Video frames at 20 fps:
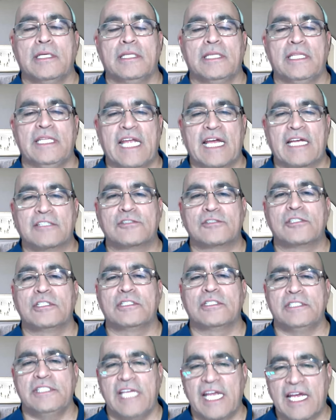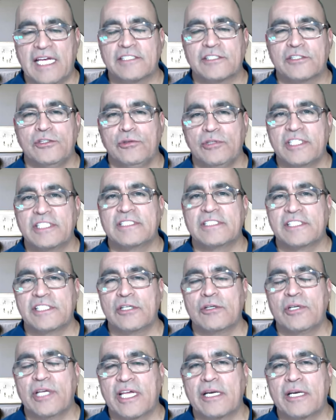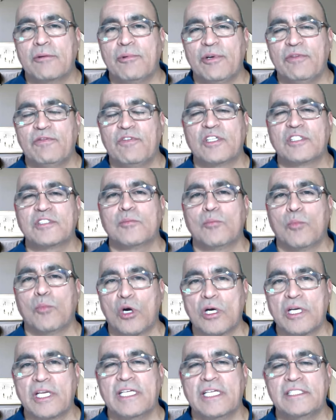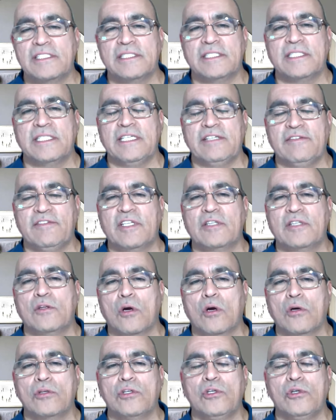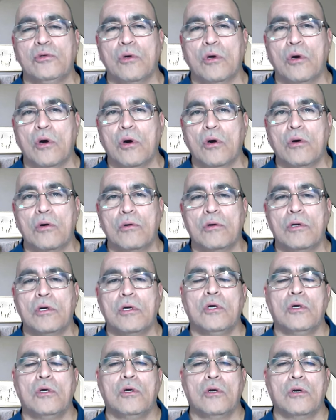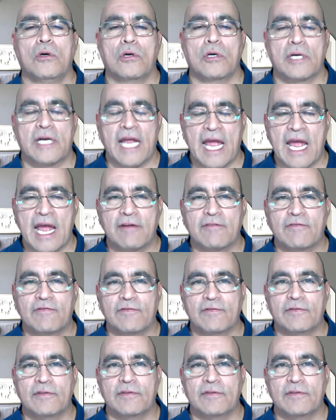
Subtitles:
The answer is yes. You can still get a reverse mortgage even though you owe or have